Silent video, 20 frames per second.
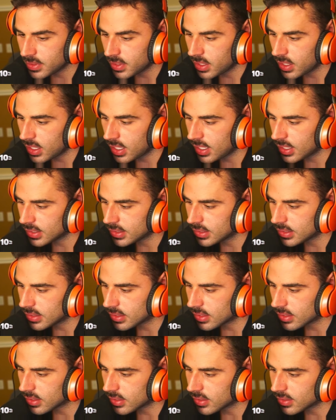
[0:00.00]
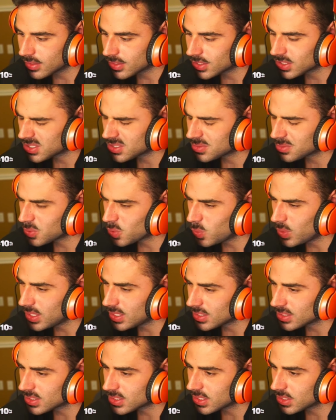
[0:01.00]
And uh,
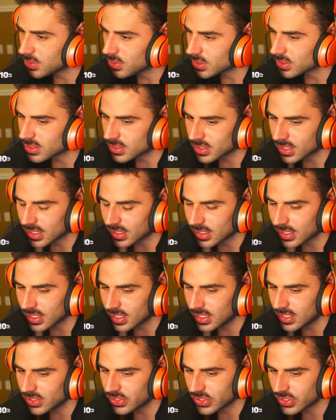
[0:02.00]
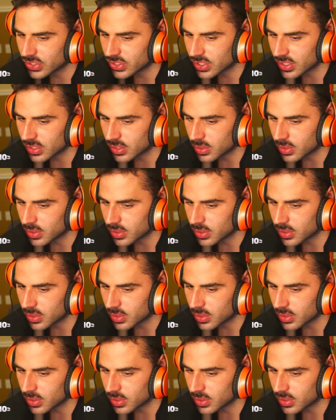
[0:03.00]
quitting cigarettes is like the easiest shit in the